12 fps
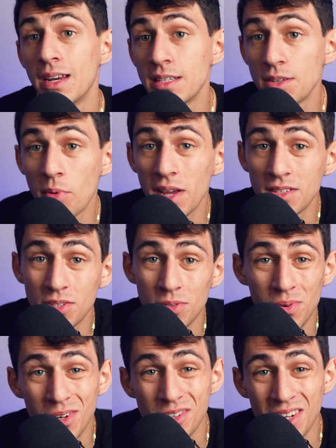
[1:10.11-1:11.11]
An easy way
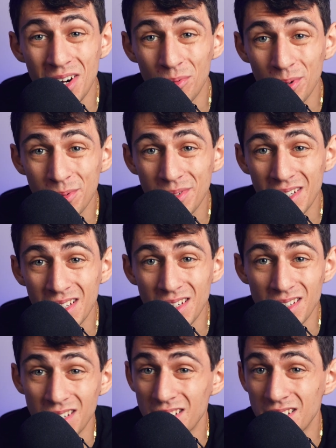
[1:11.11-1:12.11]
to understand a root
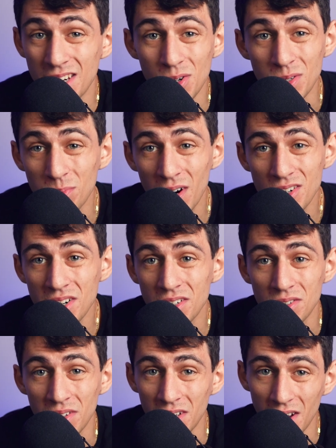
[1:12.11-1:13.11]
is a continuous project,
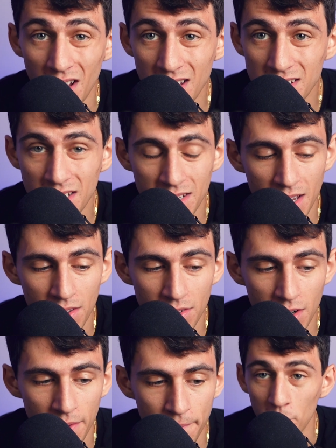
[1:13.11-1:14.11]
so like a content
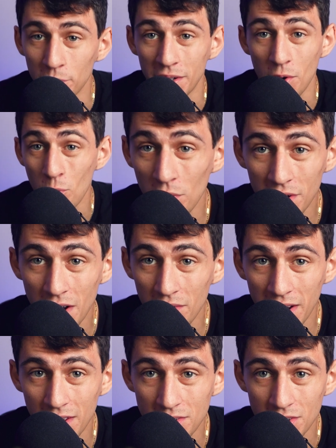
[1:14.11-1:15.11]
calendar or like a workout
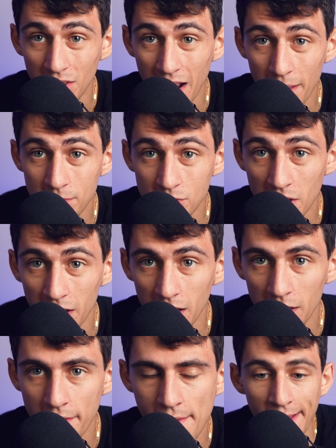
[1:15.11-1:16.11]
calendar or habit
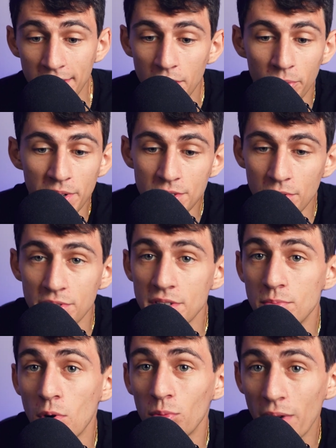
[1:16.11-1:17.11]
tracker. And then a resource
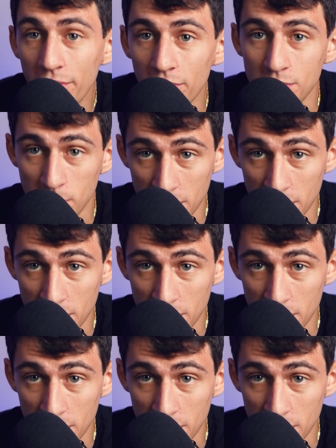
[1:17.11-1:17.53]
is more reference